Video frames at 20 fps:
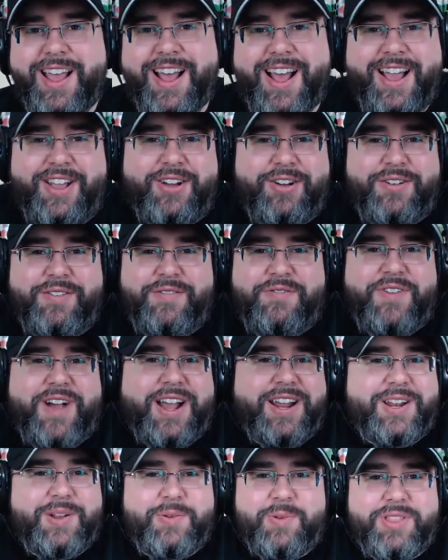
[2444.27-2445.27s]
I couldn't
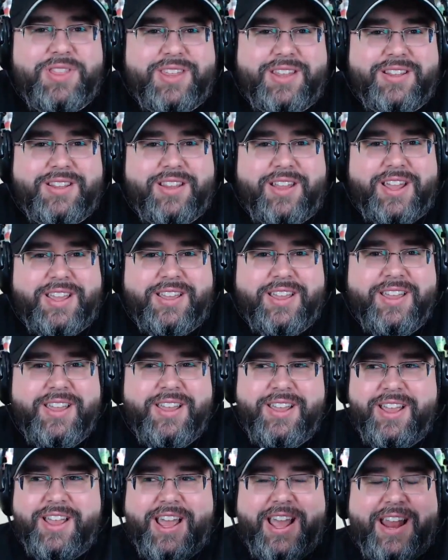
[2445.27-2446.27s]
find it within like
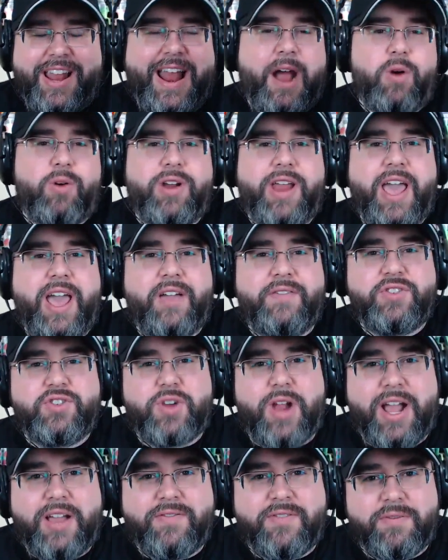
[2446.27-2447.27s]
an hour and a half
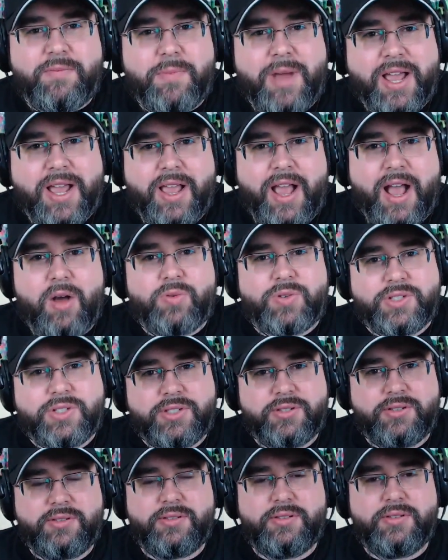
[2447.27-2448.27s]
drive of my
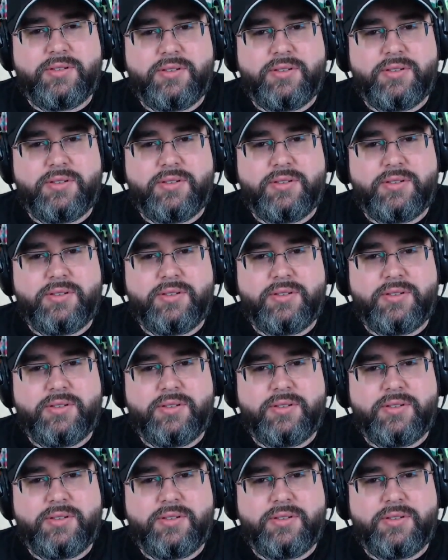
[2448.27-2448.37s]
house.